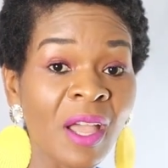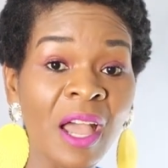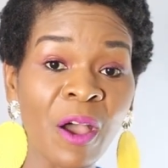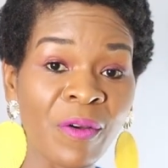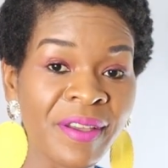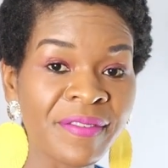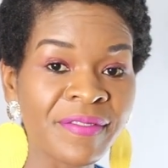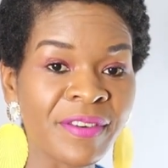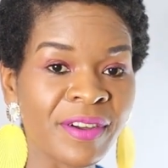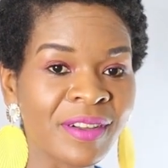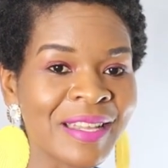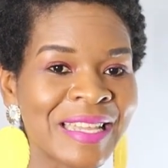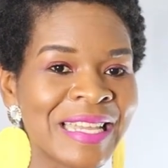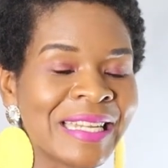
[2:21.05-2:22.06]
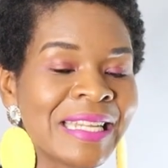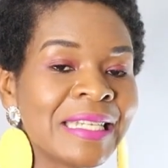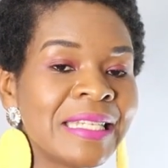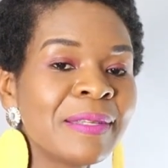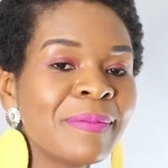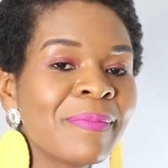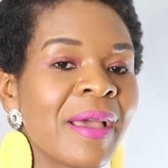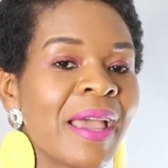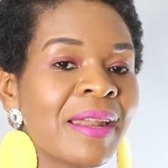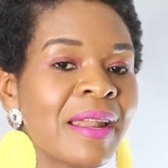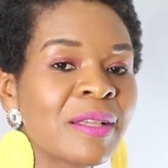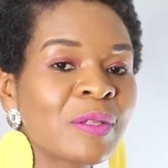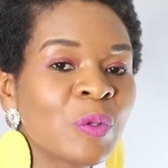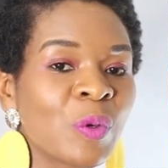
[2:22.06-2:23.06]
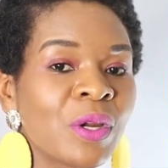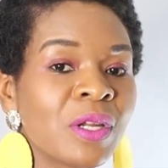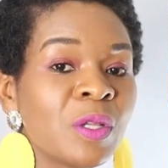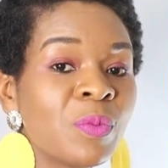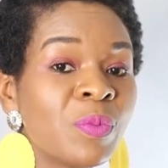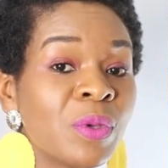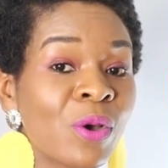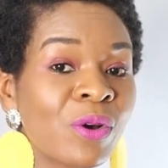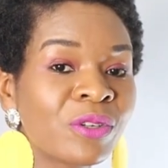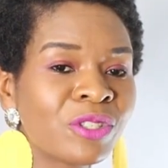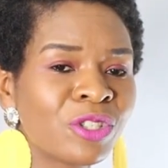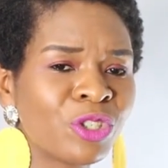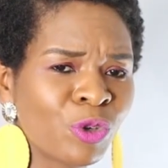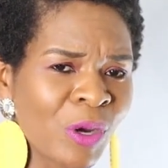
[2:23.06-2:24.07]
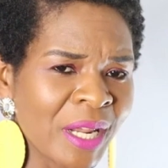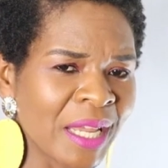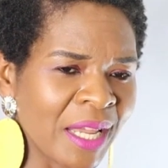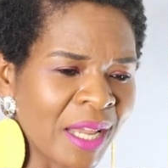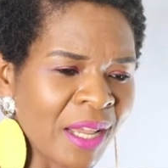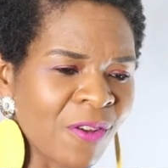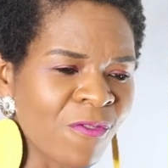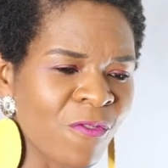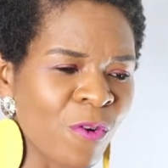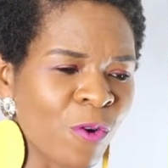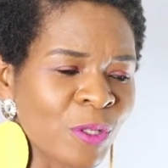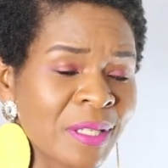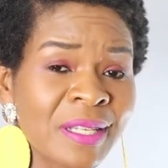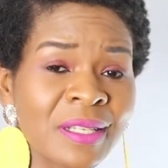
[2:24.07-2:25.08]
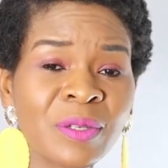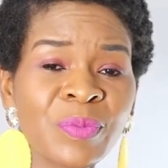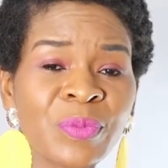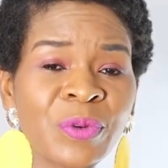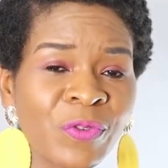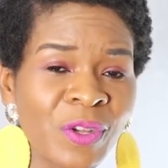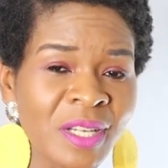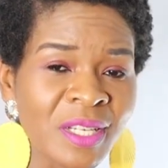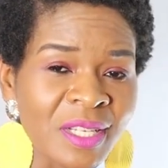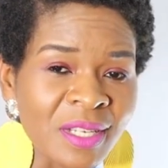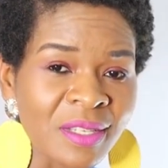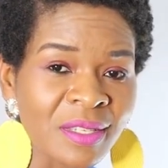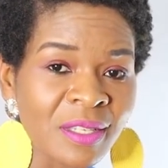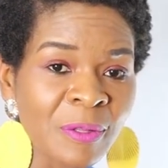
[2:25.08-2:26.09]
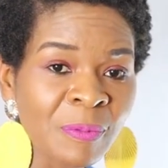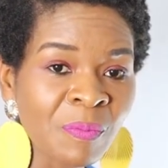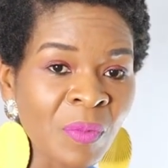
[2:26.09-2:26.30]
However, the demand has already begun shrinking for certain professions